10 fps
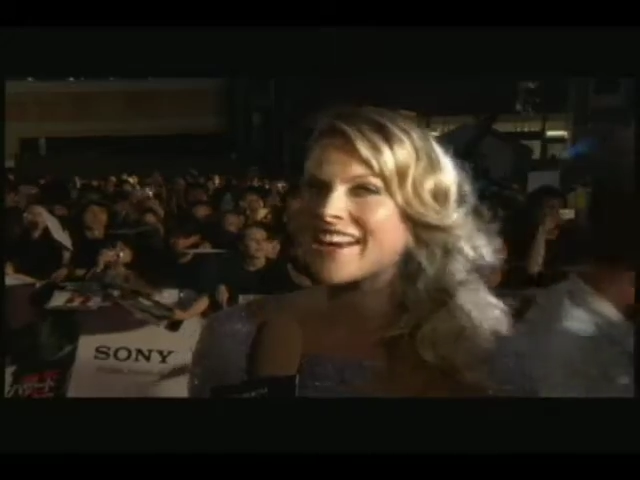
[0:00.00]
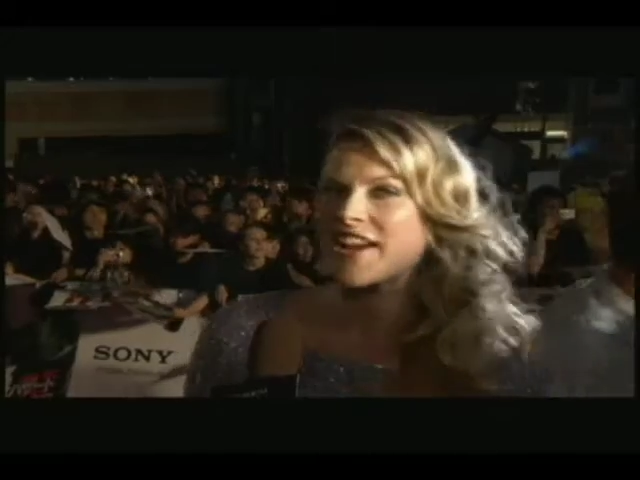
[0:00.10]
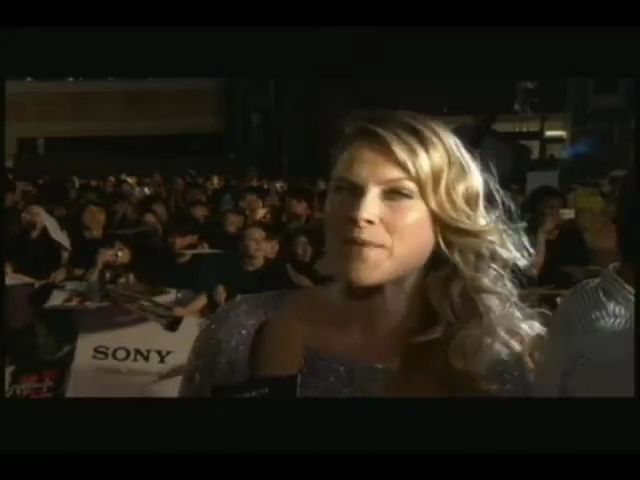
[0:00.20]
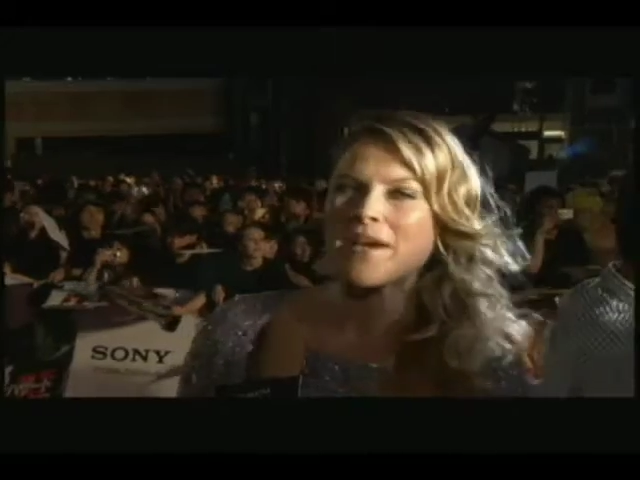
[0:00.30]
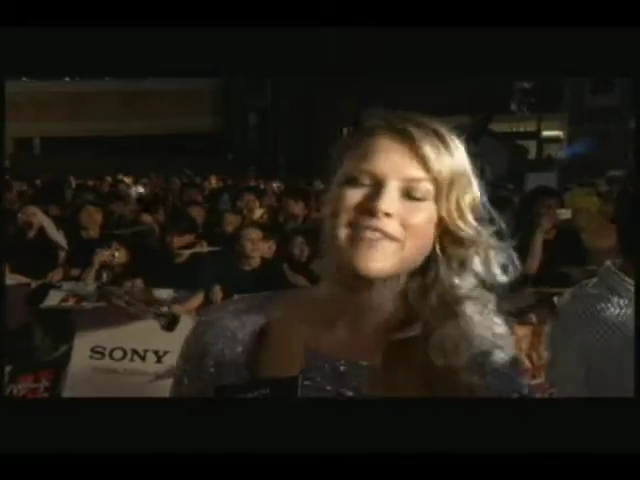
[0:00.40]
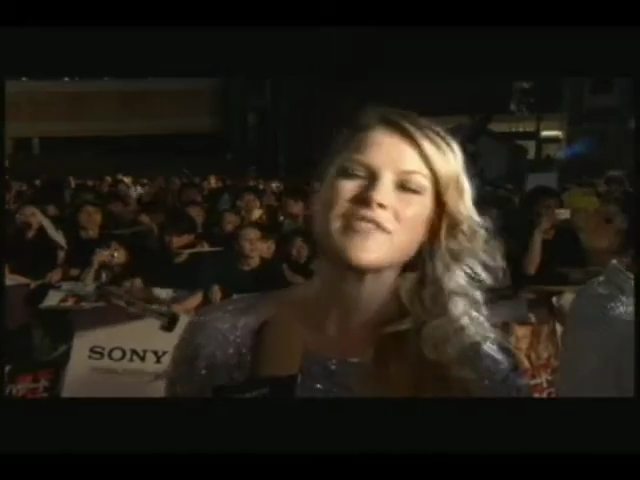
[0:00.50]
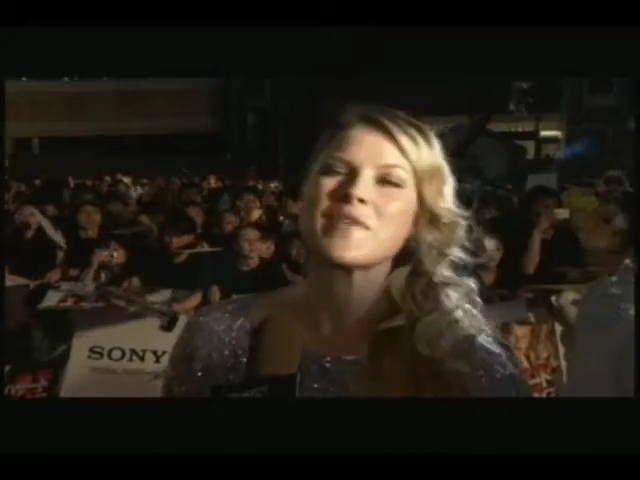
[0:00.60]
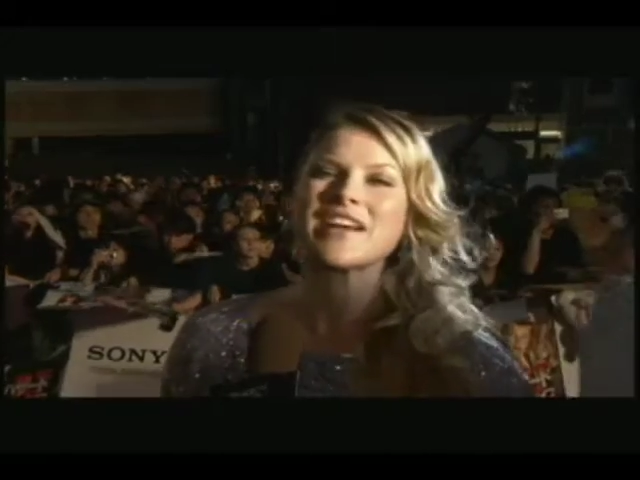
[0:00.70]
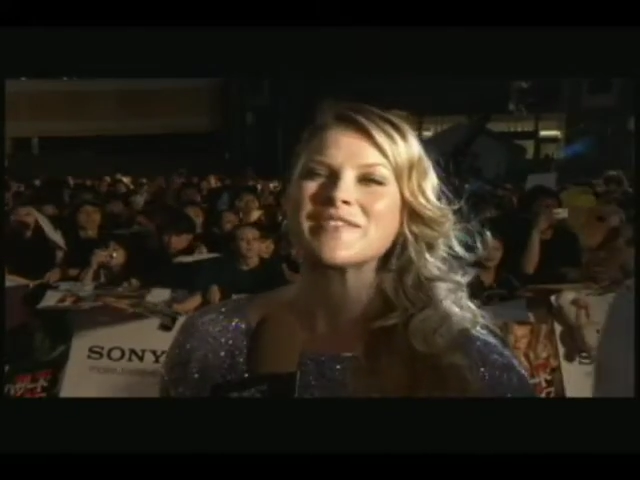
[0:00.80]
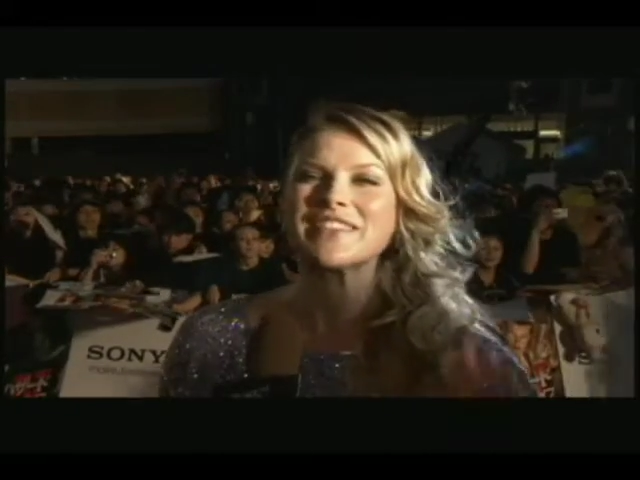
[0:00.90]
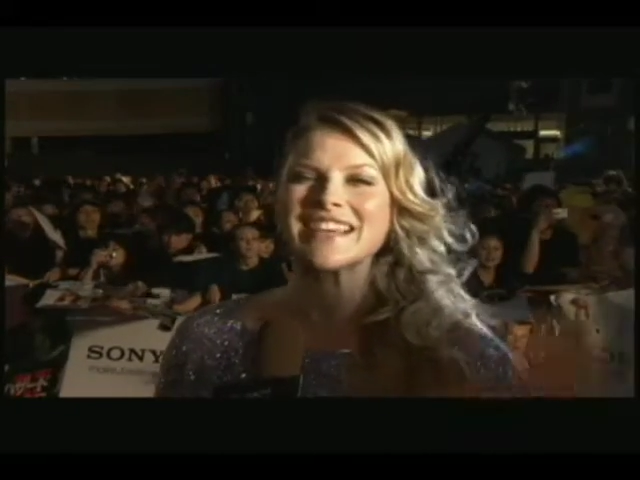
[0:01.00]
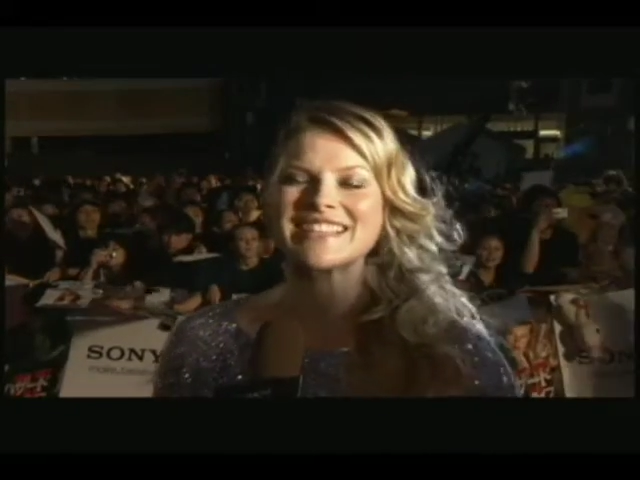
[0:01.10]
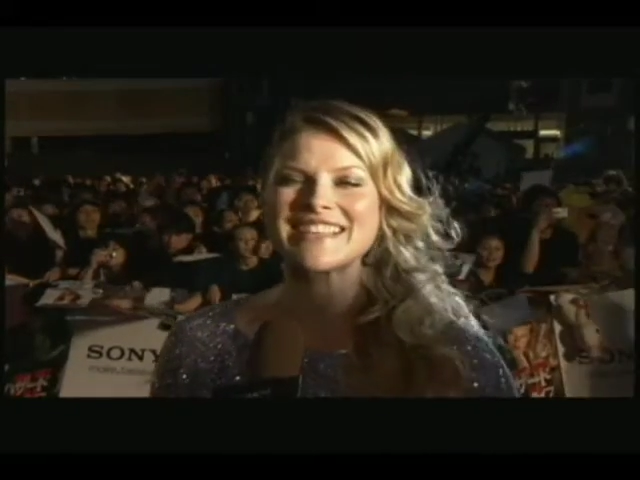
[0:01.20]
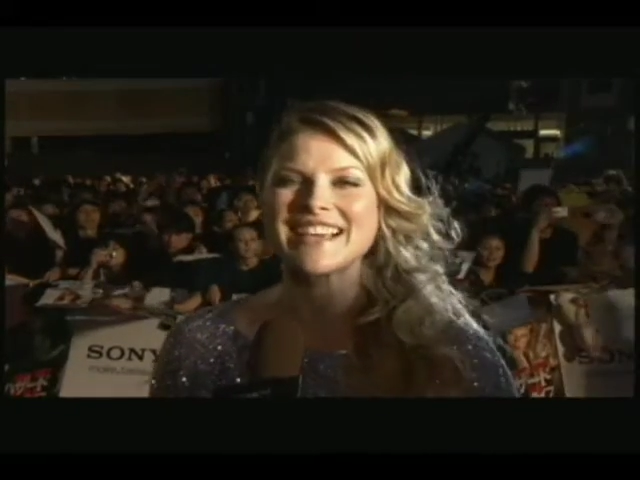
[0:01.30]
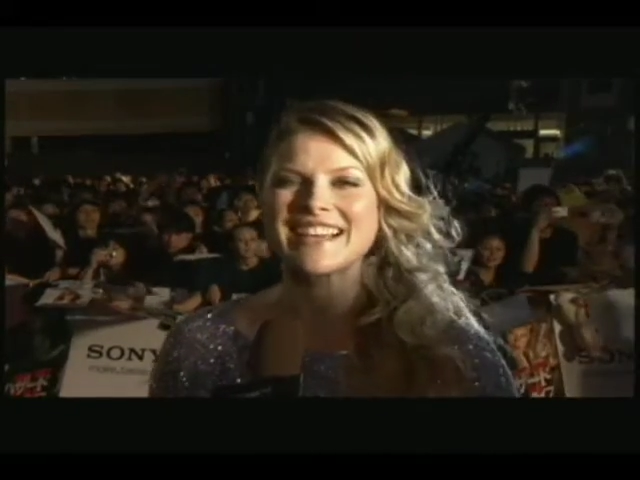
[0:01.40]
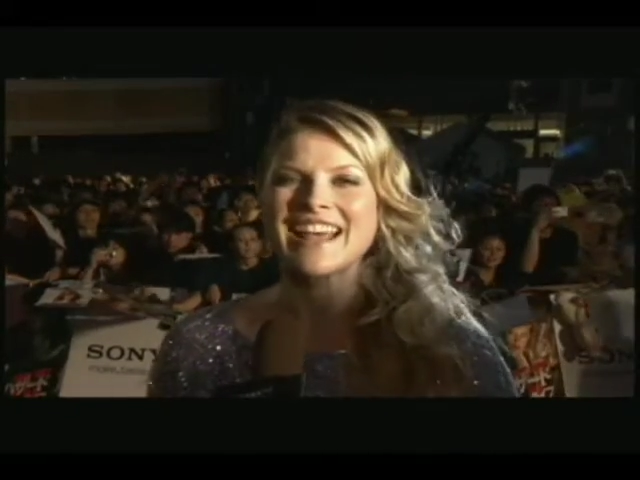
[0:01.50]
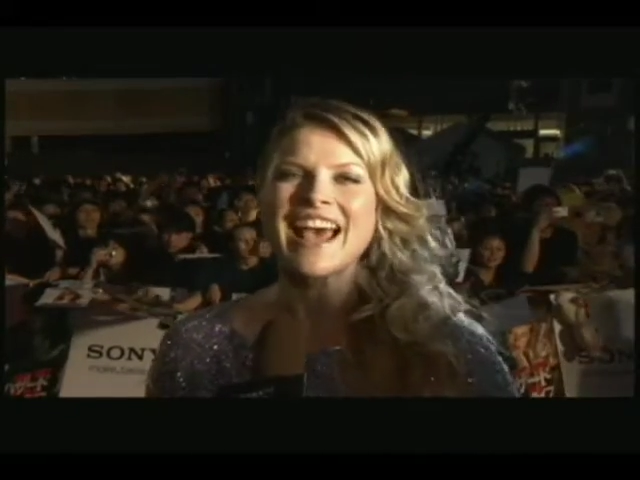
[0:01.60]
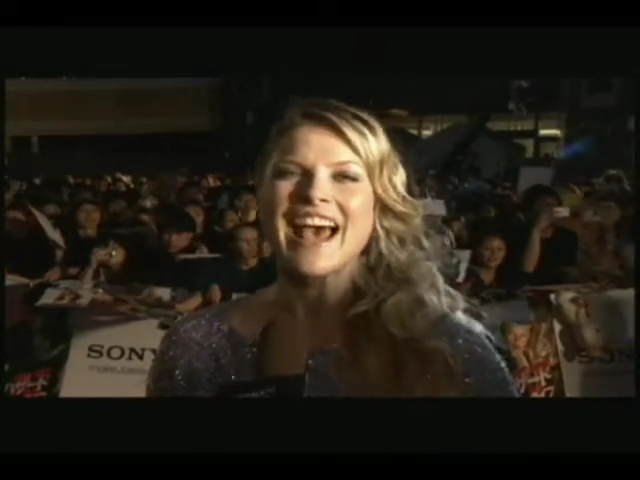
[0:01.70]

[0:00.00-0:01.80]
And I hope everyone, when they see it,